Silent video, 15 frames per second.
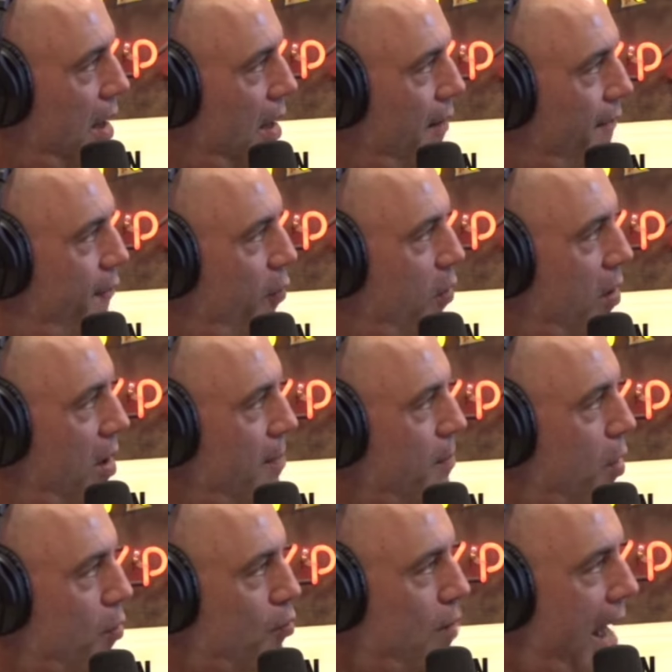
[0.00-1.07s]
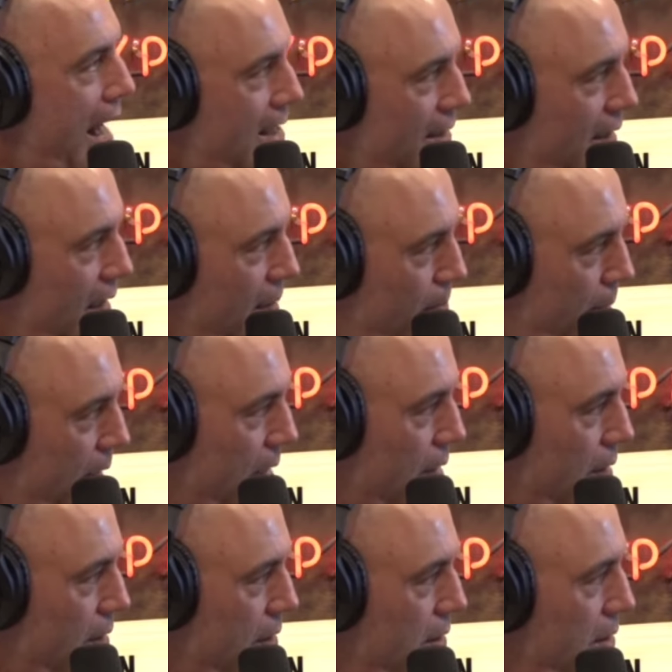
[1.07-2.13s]
for a morality
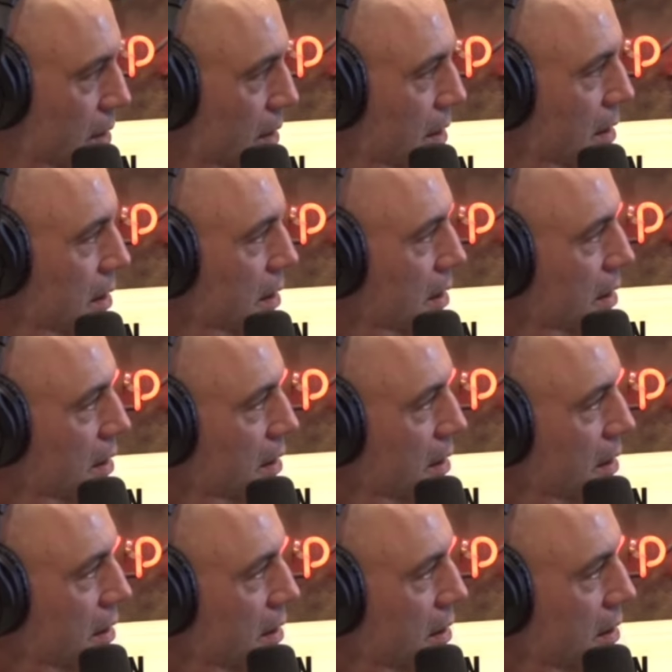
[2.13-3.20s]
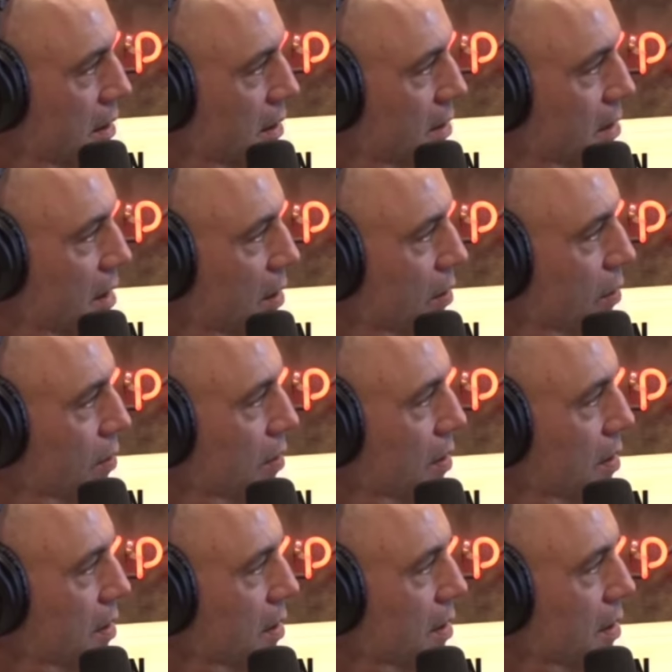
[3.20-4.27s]
pill. Okay. So
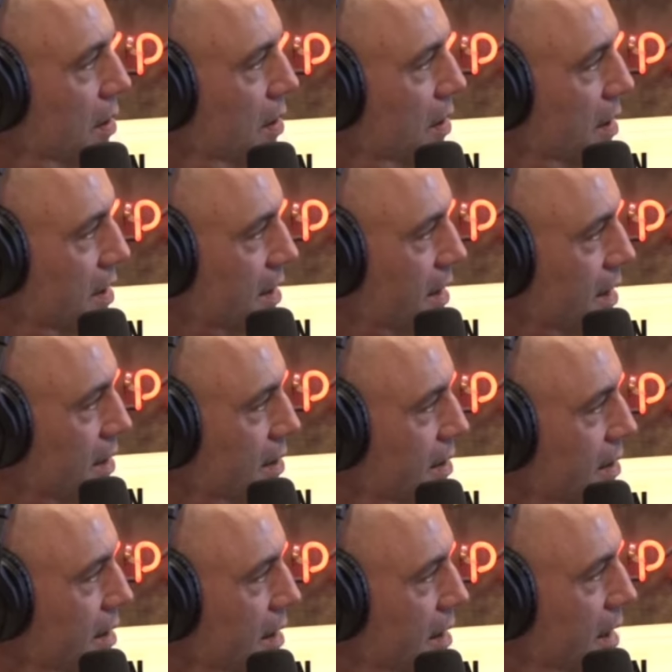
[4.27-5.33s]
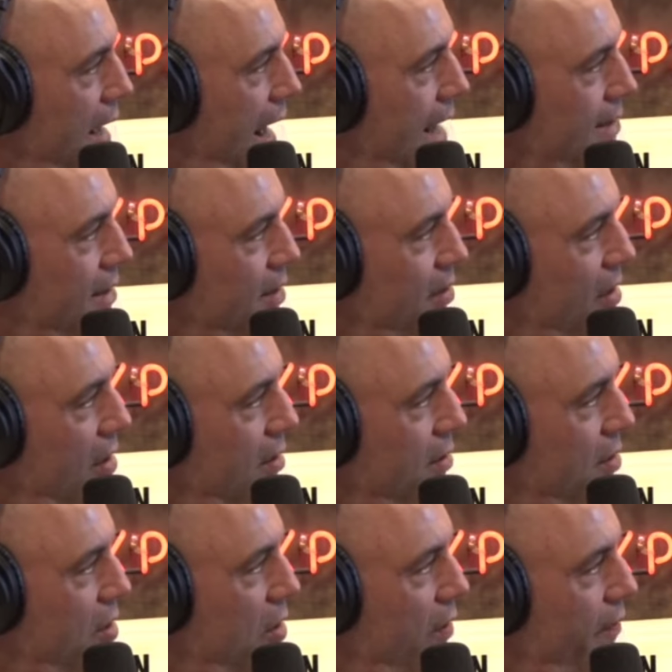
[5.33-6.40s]
listen to this. All As right. the
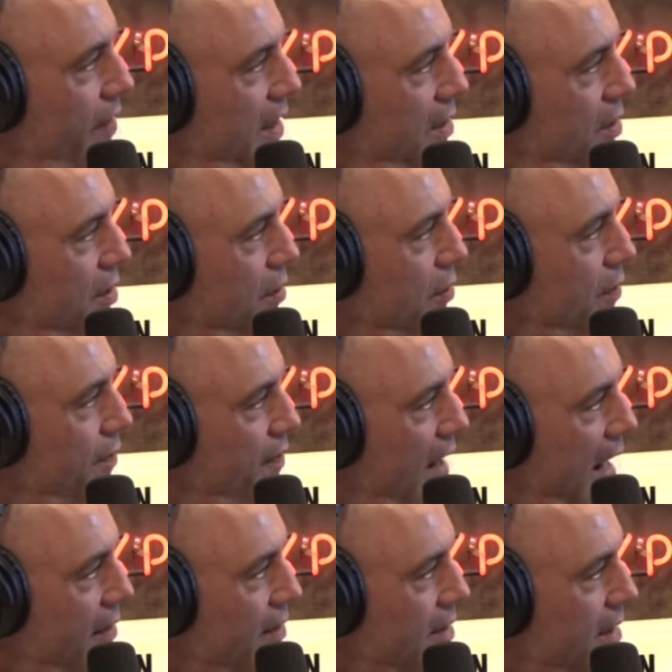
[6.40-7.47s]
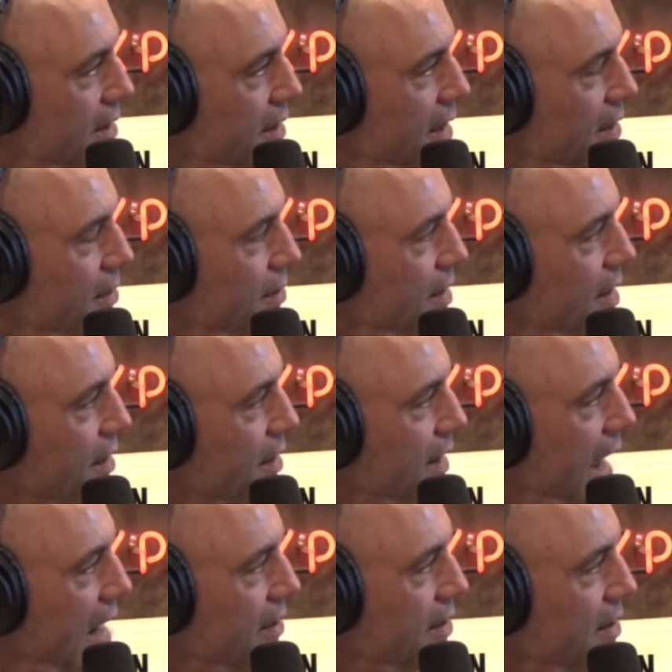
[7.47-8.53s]
SARS-CoV-2 virus continues to kill
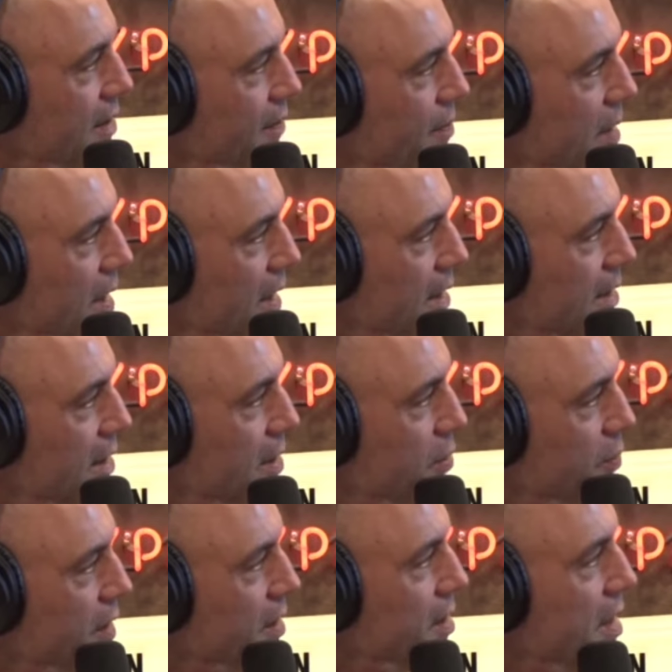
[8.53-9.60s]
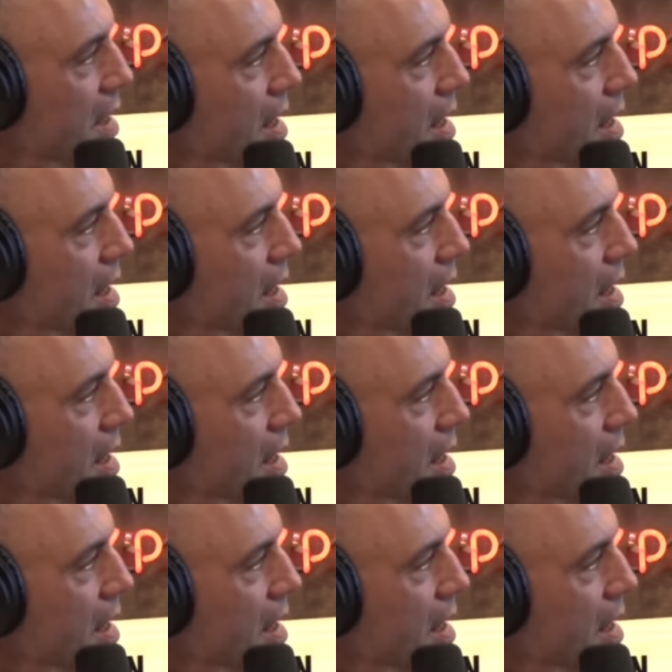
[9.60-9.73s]
thousands of Americans each week,